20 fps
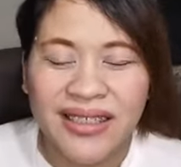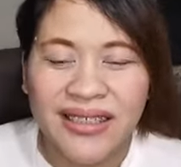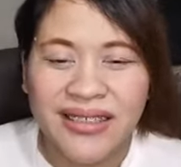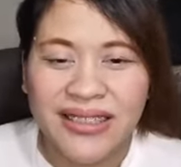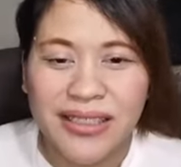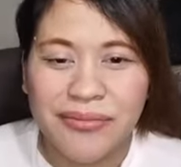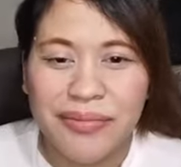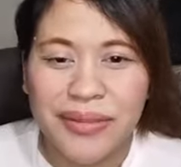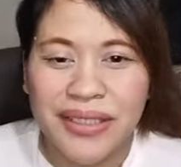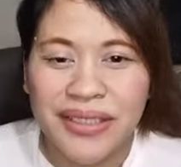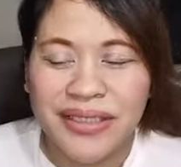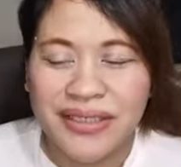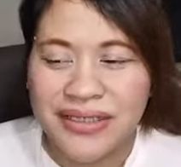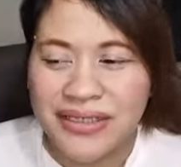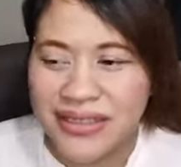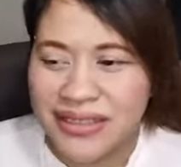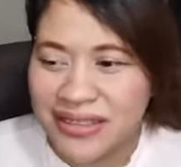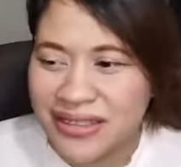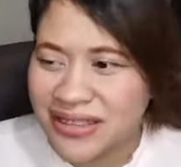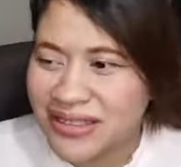Sabi,
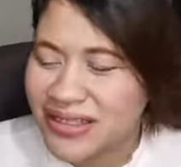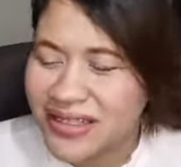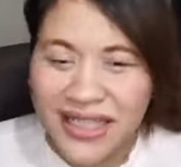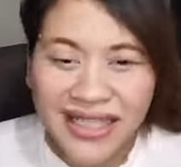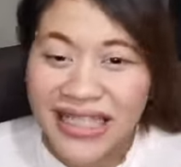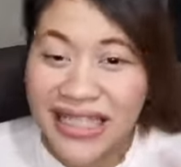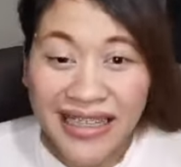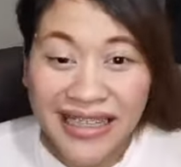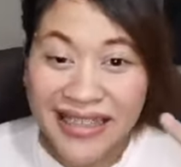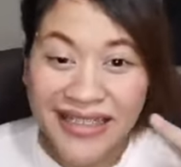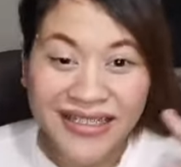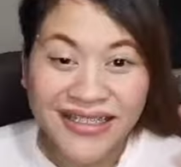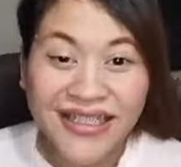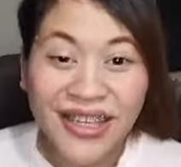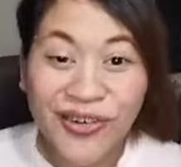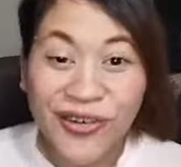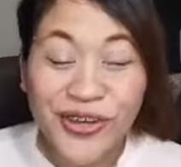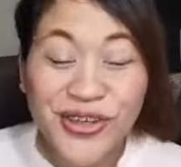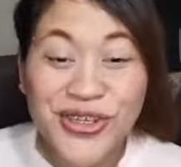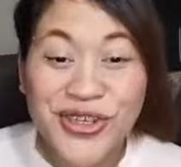hindi,
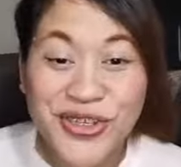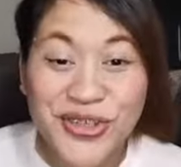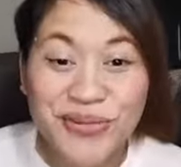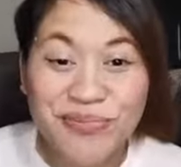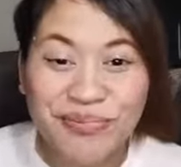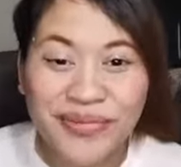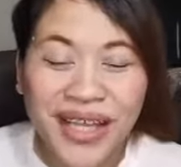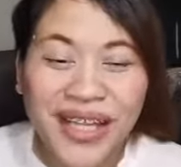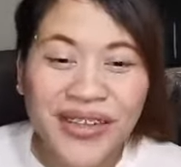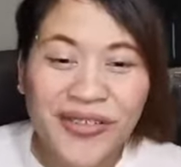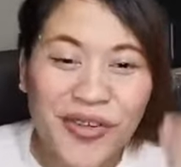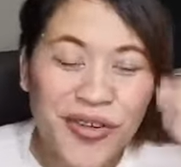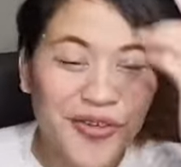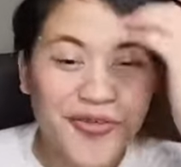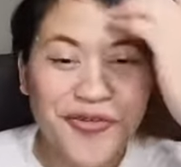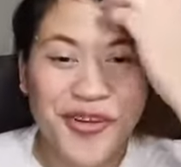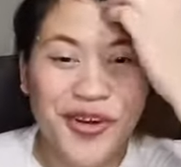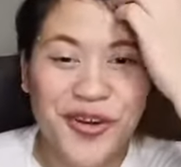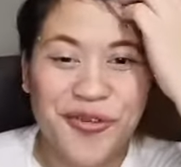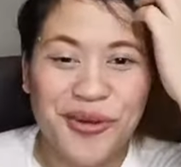na-consume na,
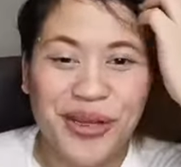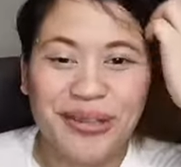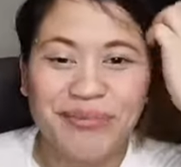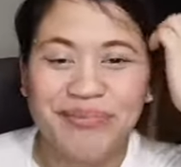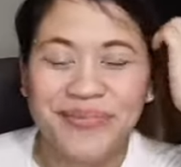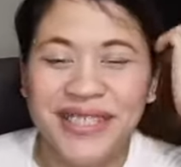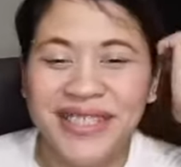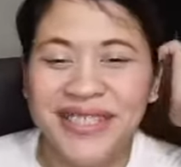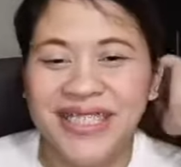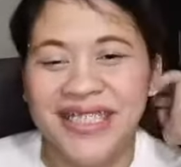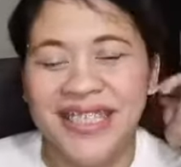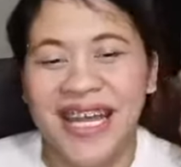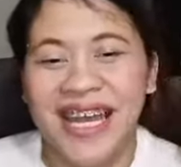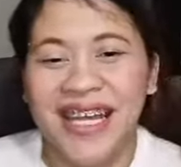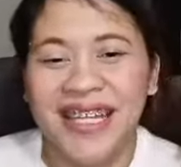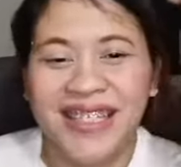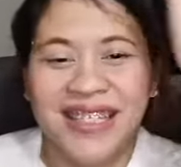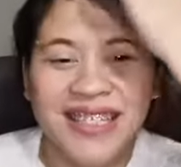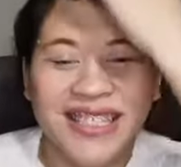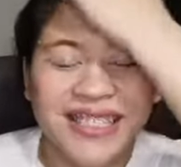overwhelmed na si
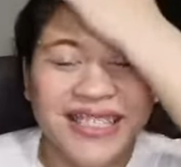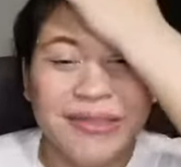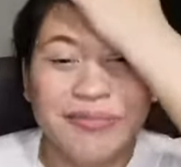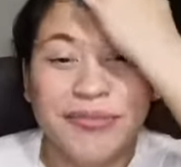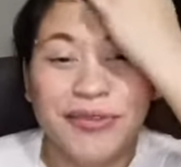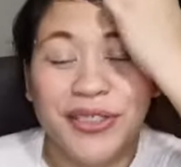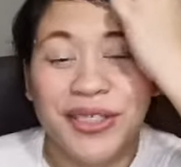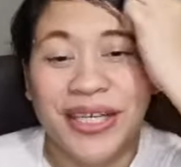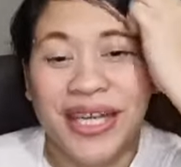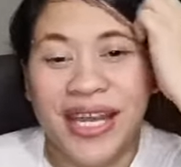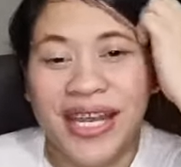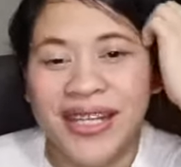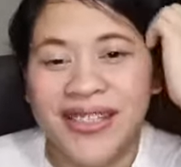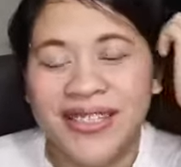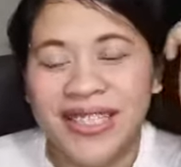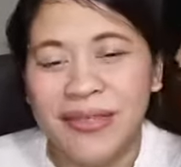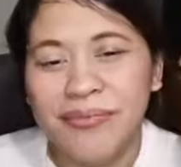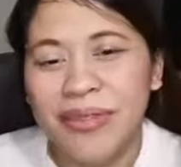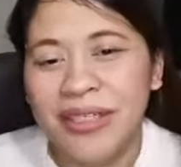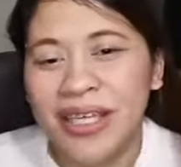daddy, si poor dad.
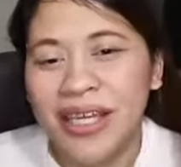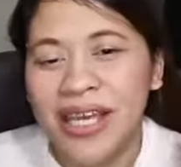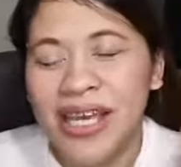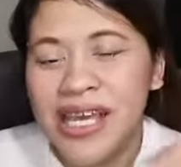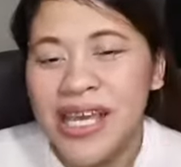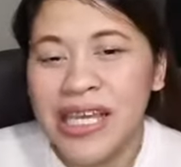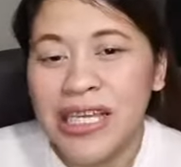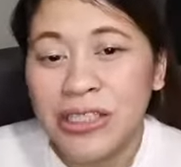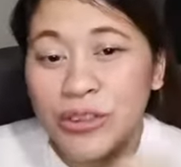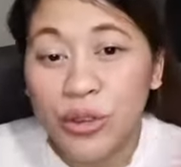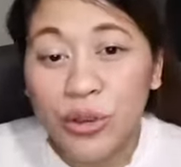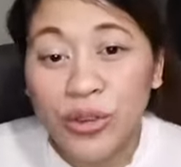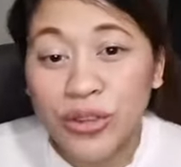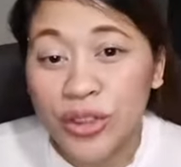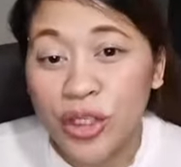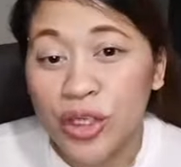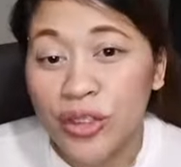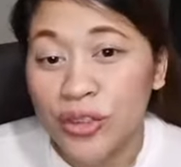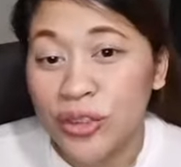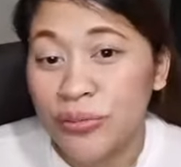Sabi niya, don't
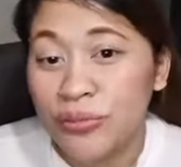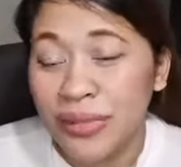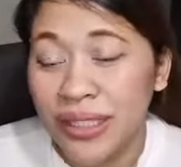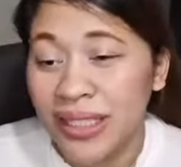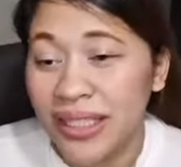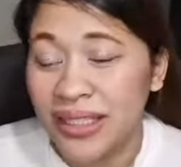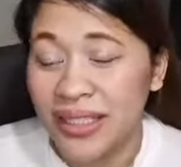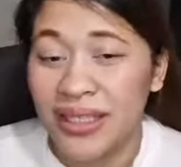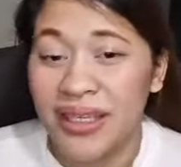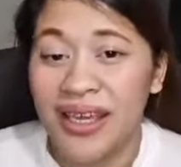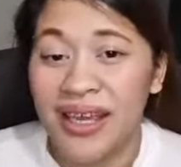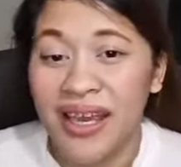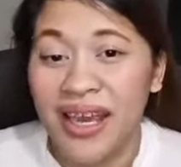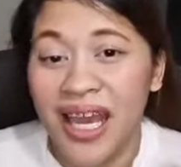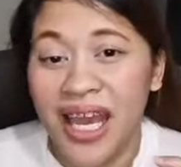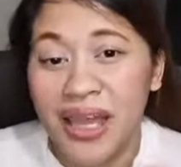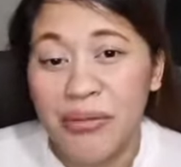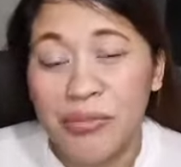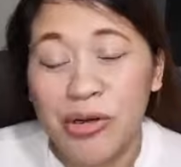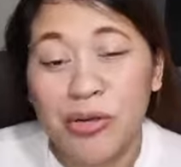talk to me.
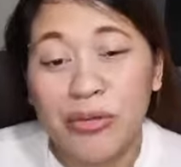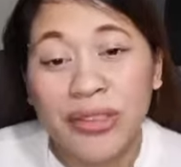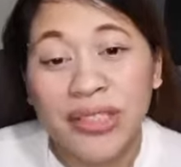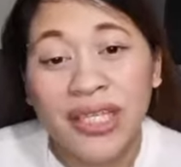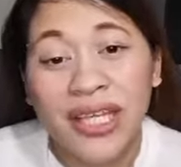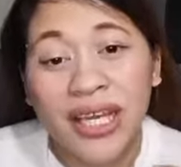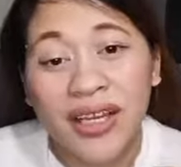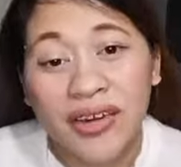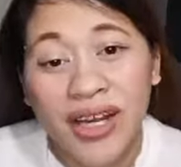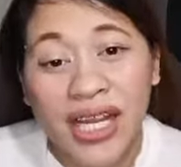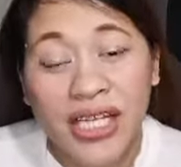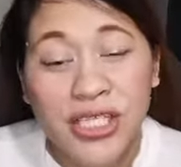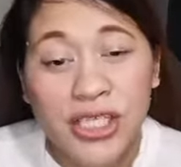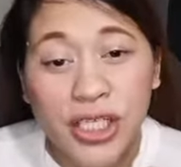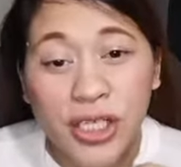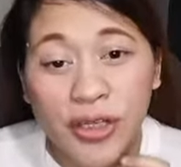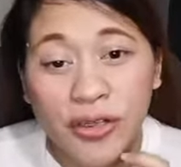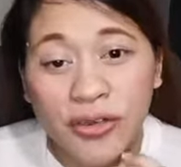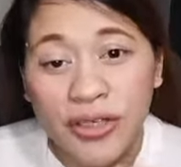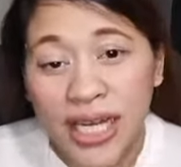I'm only a
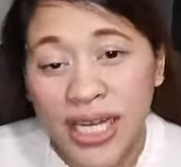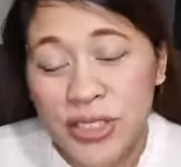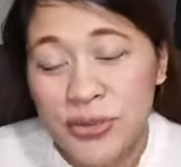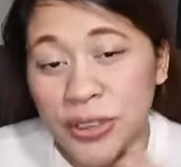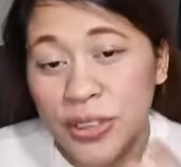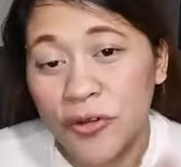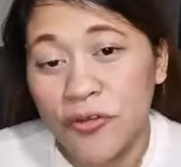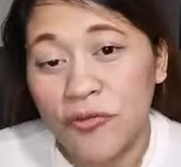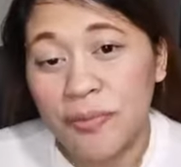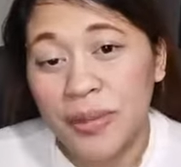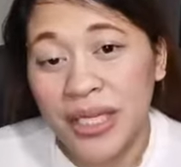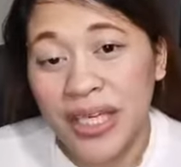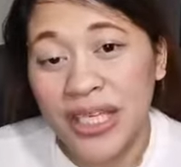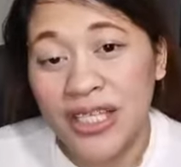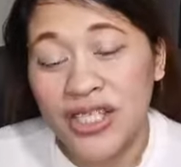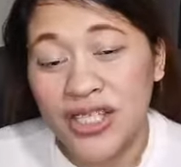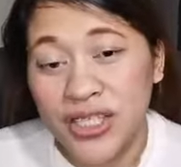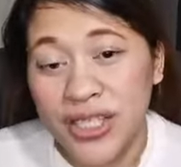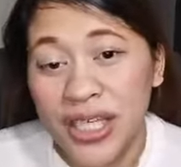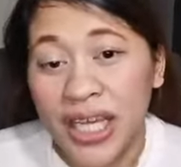graduate of
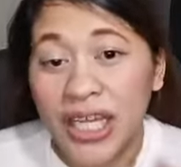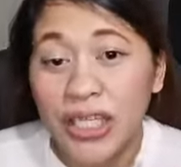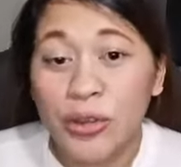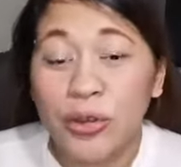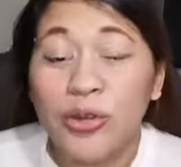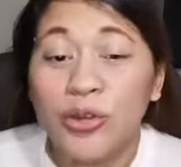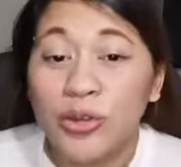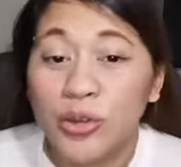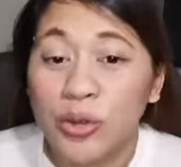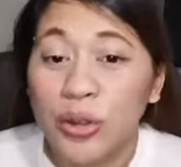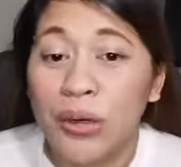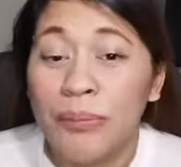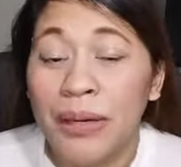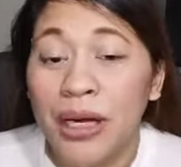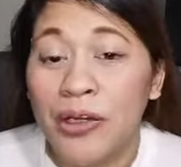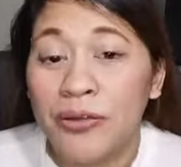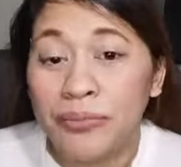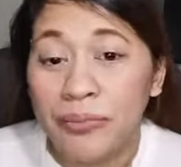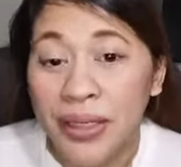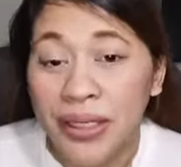PhD. I don't know
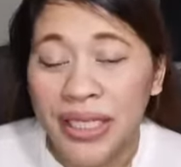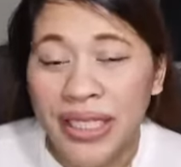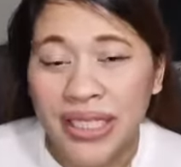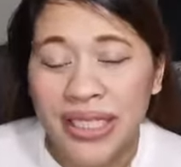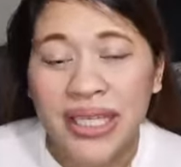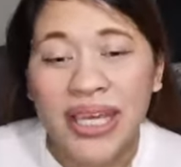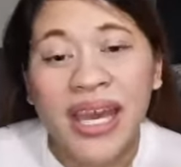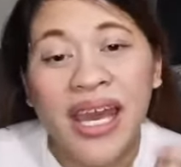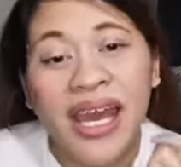about money.